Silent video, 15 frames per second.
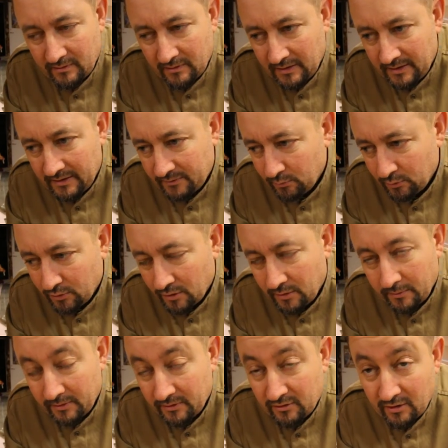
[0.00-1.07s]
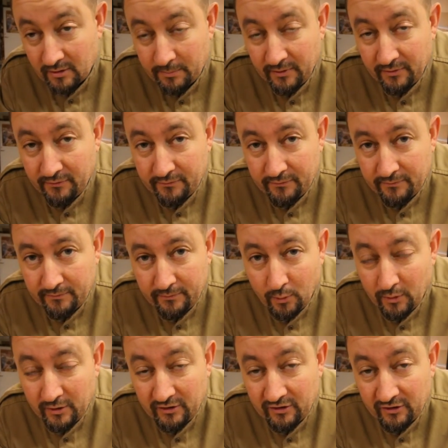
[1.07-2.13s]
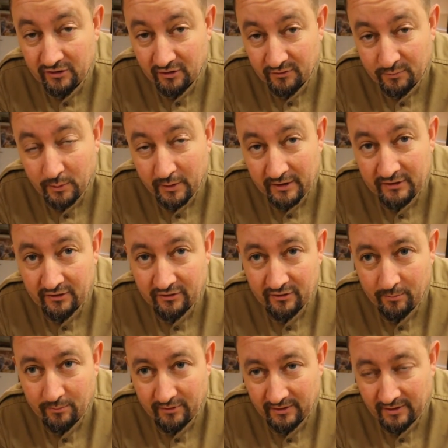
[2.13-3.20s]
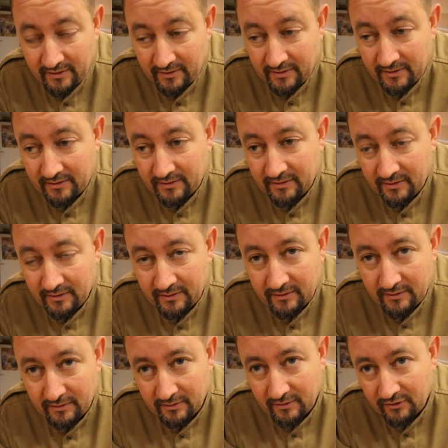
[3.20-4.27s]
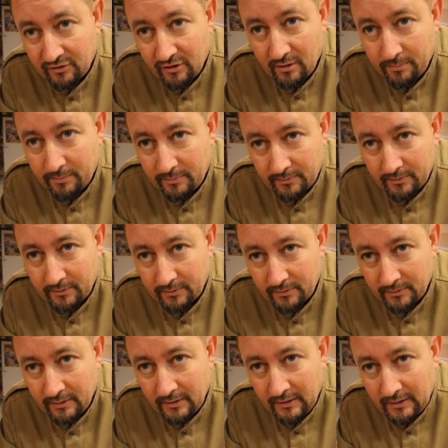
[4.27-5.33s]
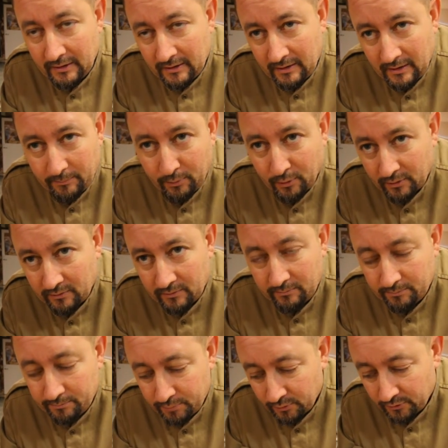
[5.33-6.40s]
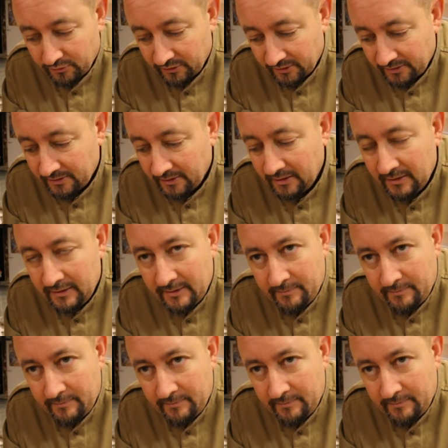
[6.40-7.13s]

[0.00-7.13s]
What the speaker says: It's gonna be 4 inches of waste or something like that in top and bottom put together.